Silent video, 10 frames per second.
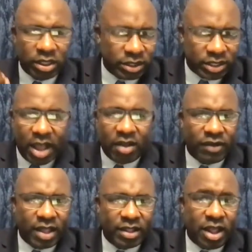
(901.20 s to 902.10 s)
sounds
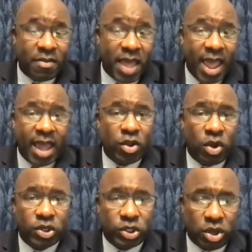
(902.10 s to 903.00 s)
like them and
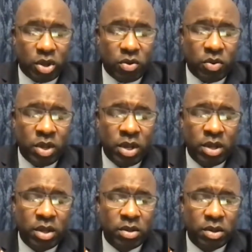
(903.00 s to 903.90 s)
also,
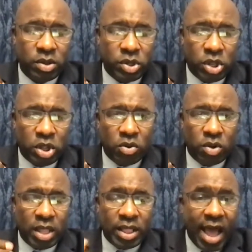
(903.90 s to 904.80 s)

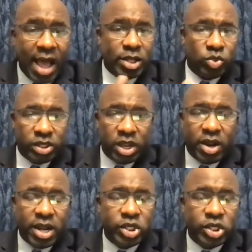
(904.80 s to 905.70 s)
aligns with their
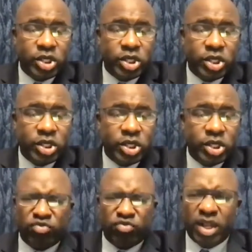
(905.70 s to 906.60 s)

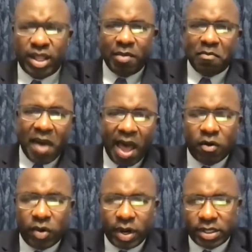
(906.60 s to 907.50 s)
issues, it's really
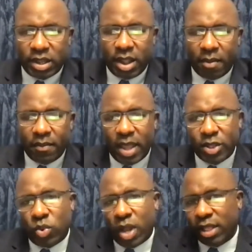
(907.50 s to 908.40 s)
empowering to them,
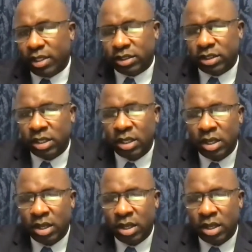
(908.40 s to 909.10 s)
as well as